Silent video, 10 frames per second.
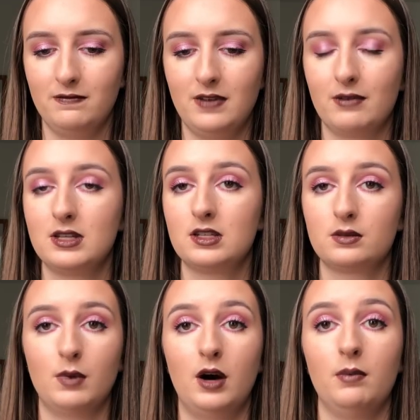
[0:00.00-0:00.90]
very
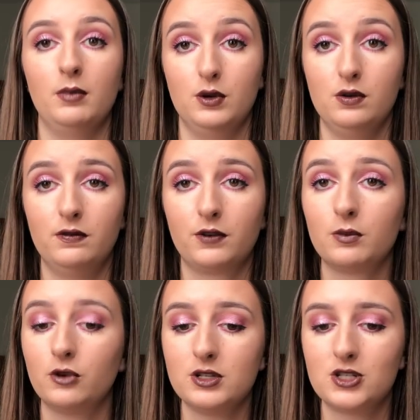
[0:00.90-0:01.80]
smart move
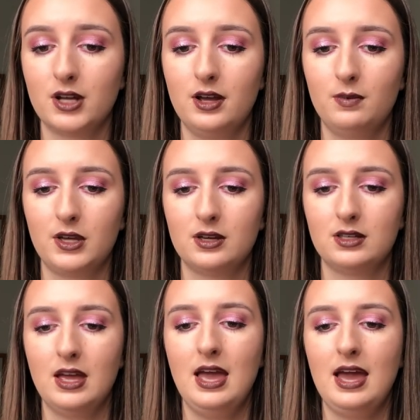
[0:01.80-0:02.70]
from Kris Jenner because
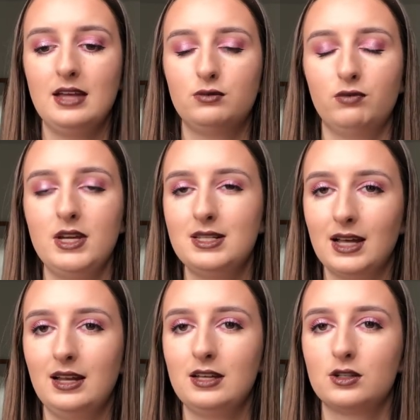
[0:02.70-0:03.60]
it's
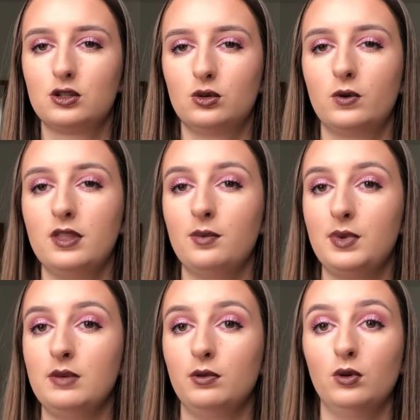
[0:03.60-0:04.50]
retelling a story that
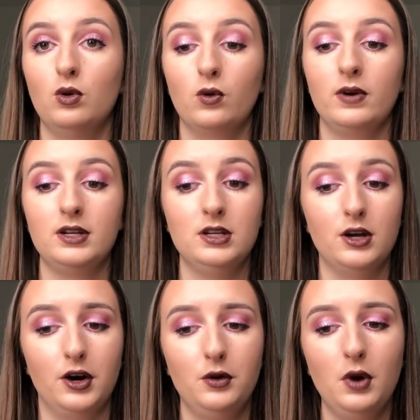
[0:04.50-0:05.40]
people already
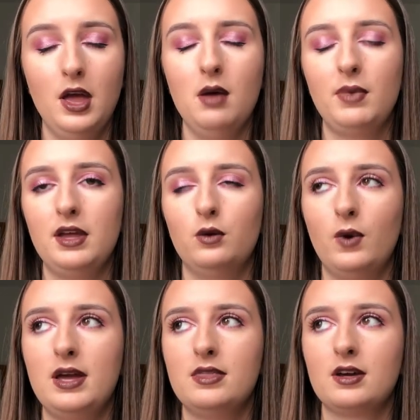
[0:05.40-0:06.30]
know, but in a
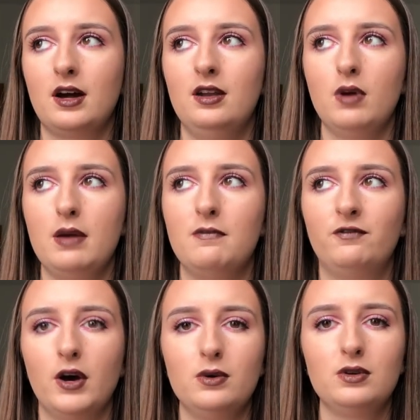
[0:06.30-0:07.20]
way that kind of
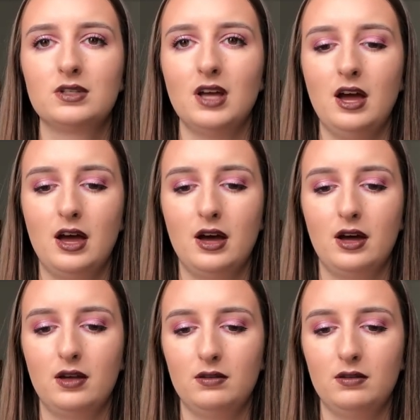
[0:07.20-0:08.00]
evokes an